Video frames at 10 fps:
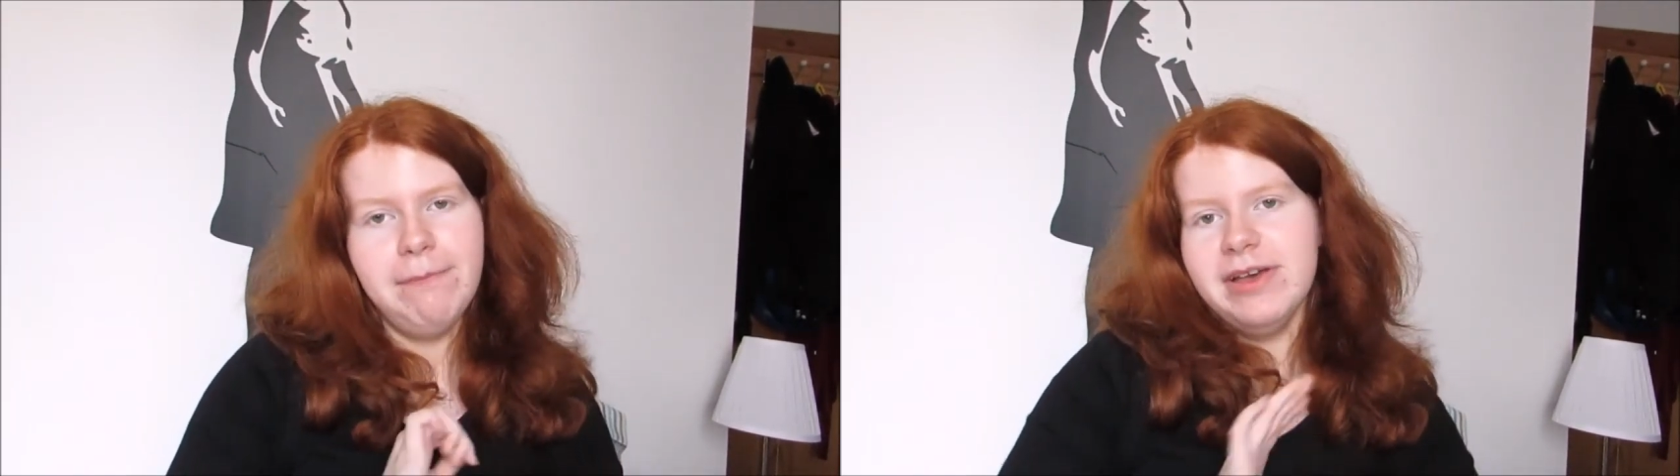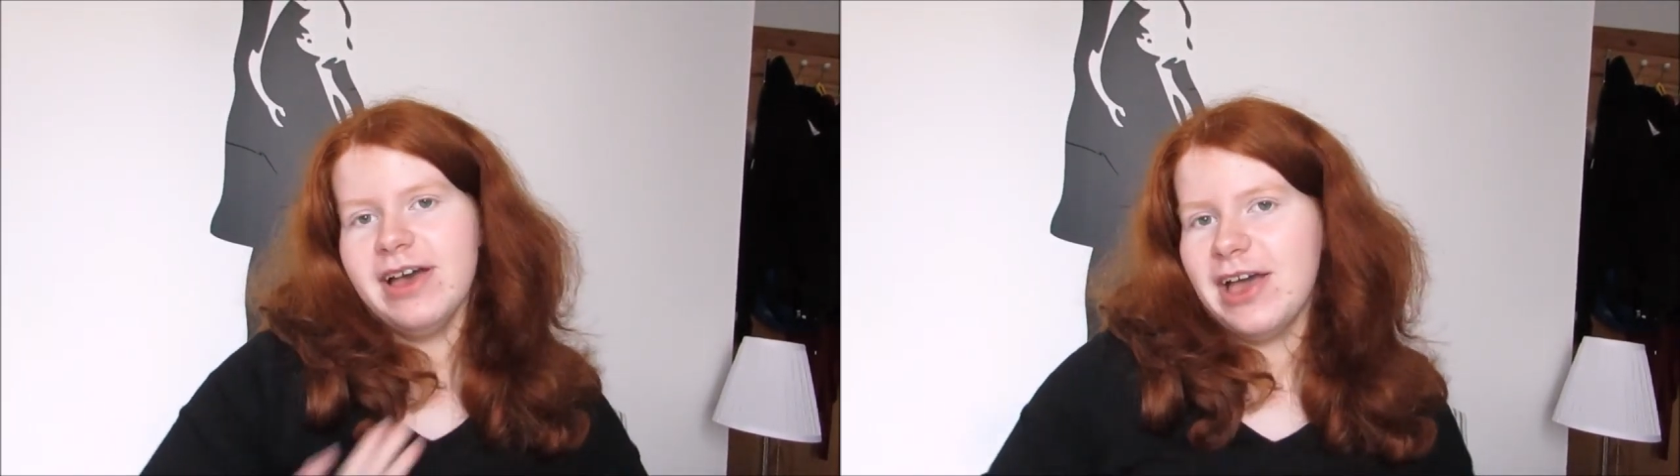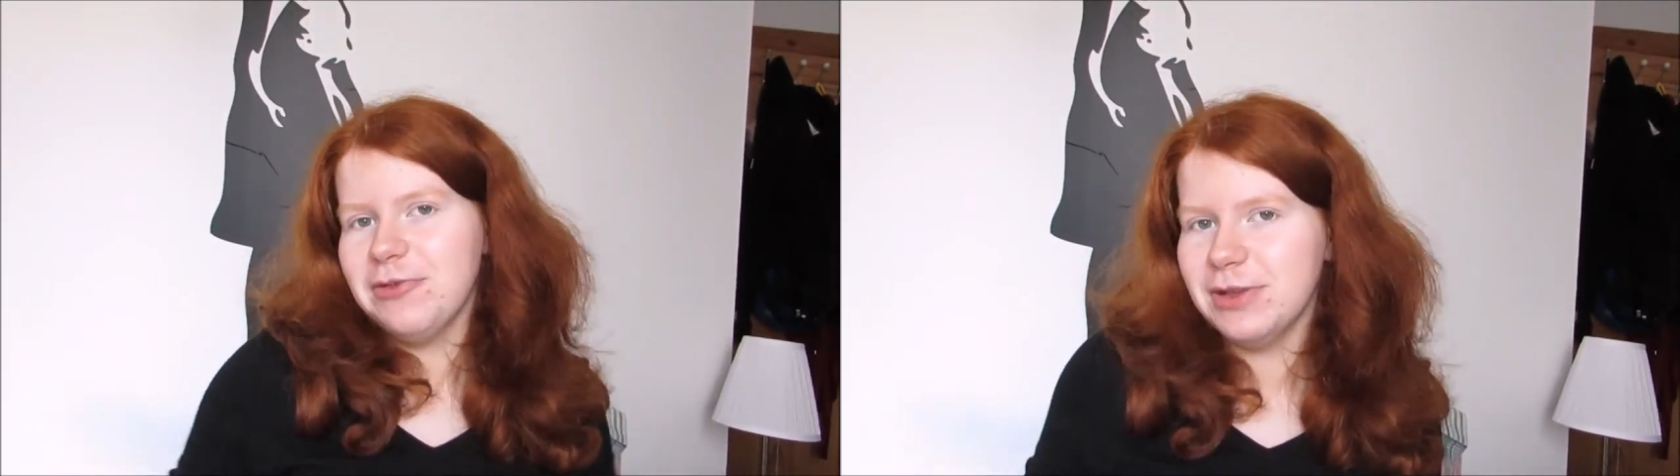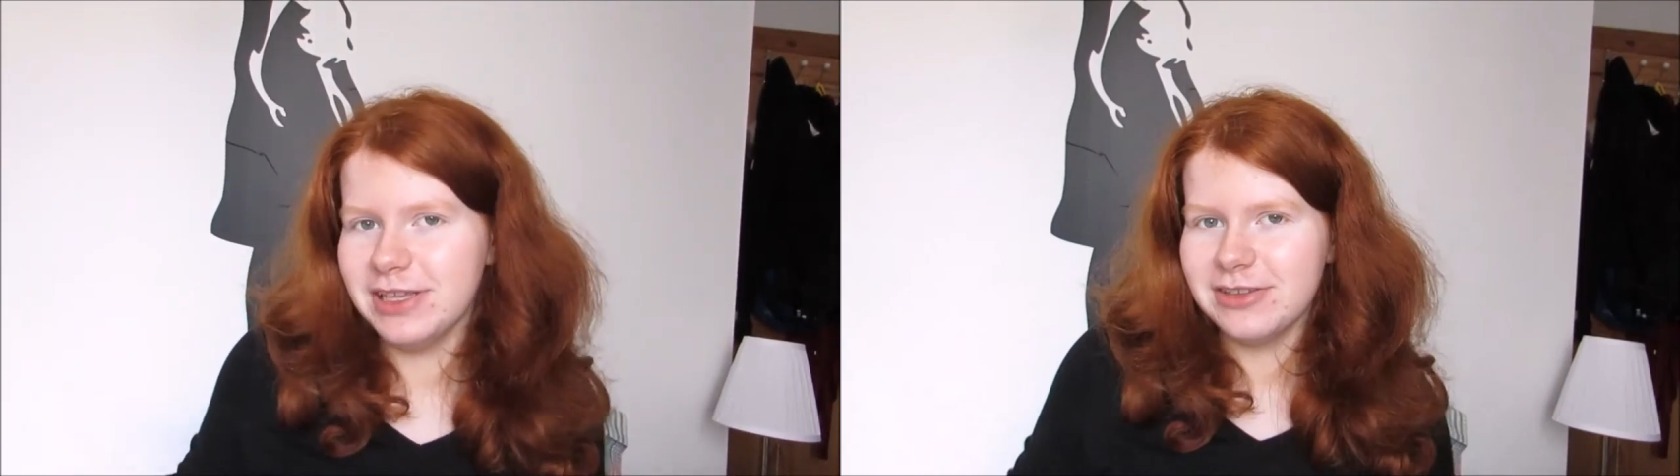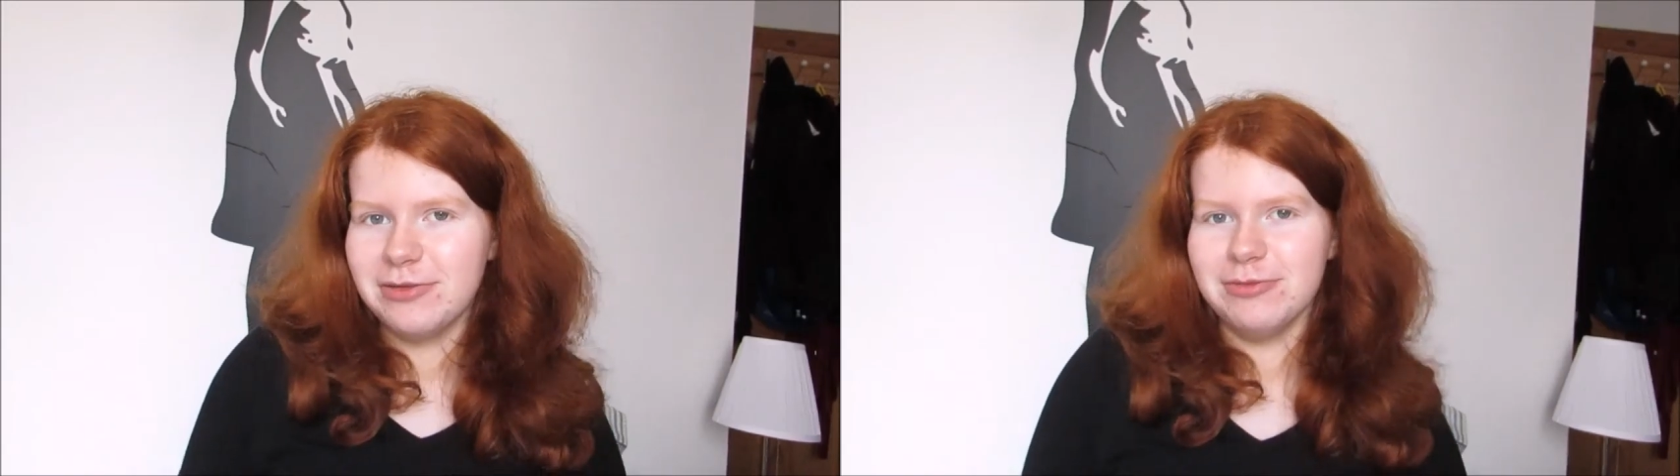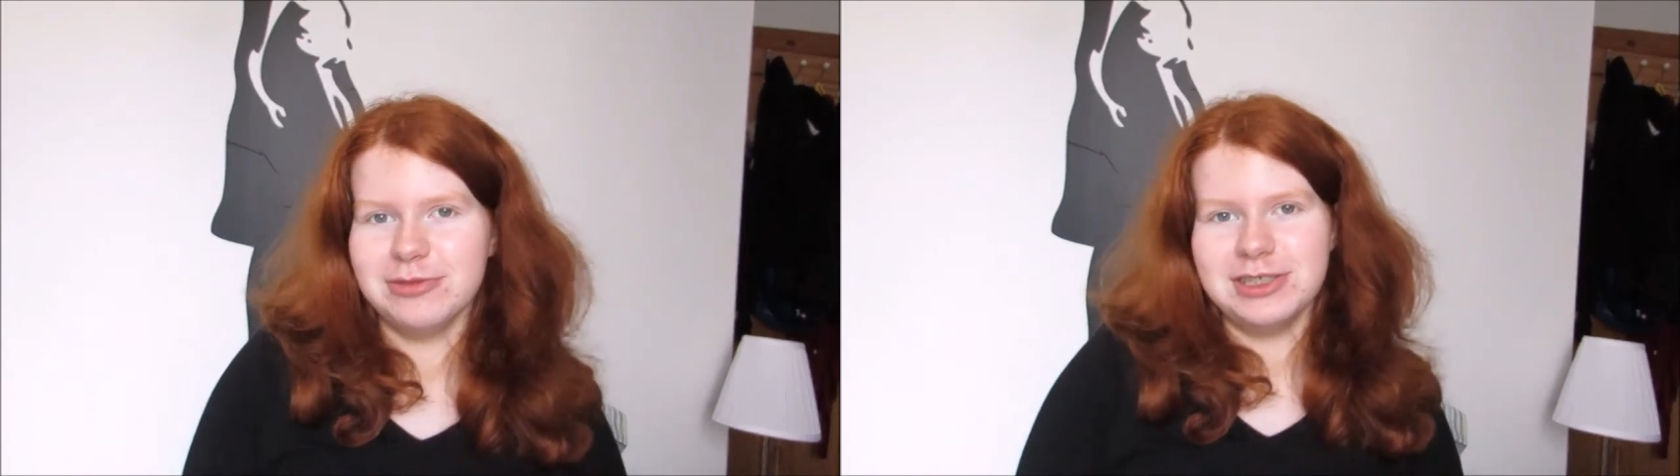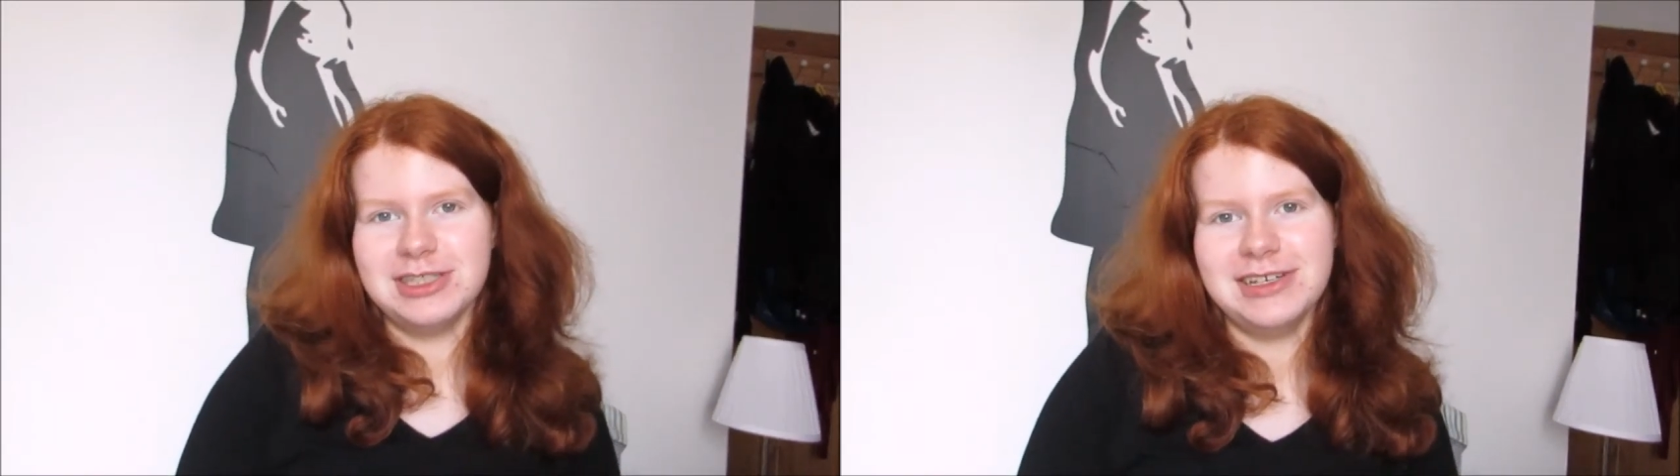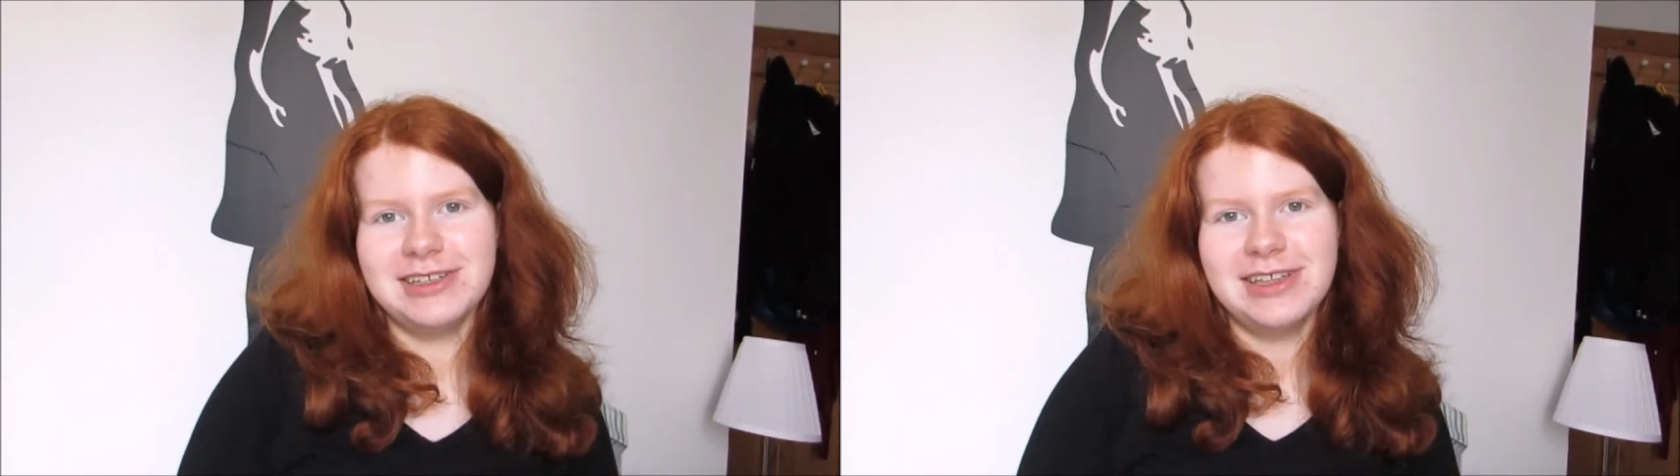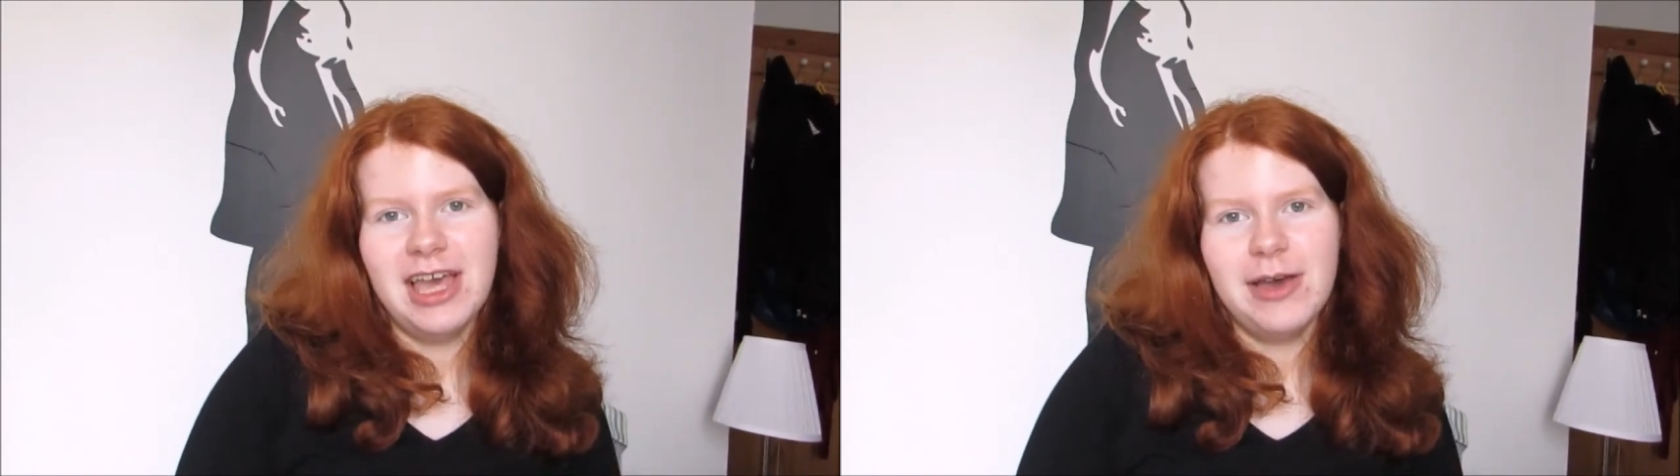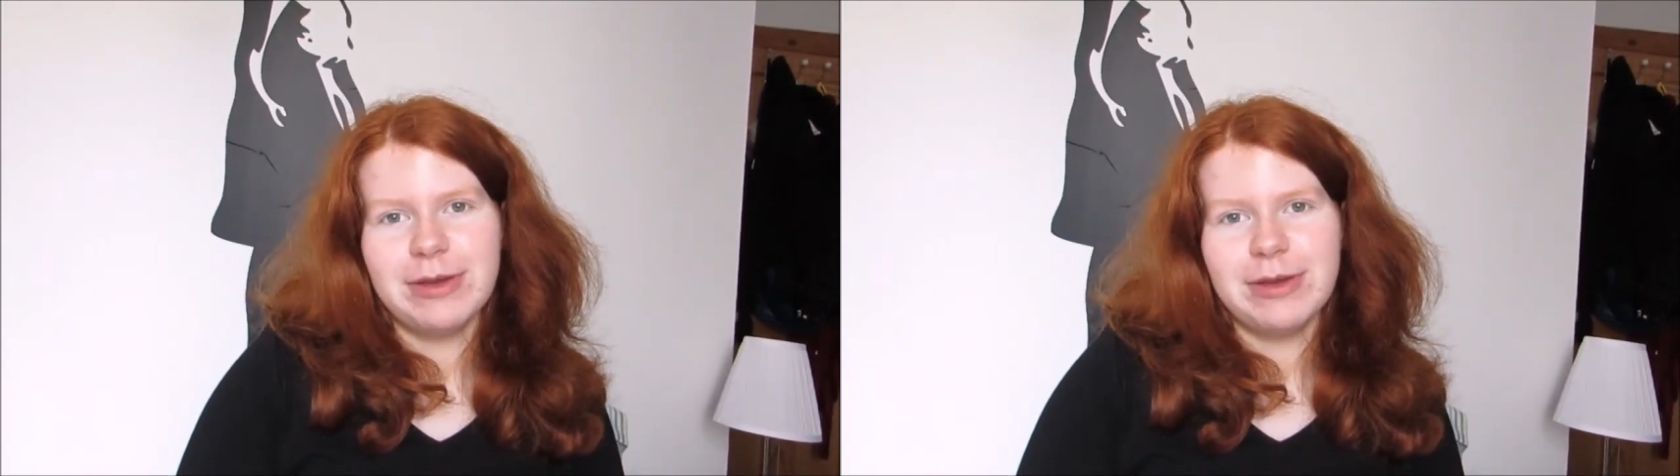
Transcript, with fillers: But I went into Rosy Cheeks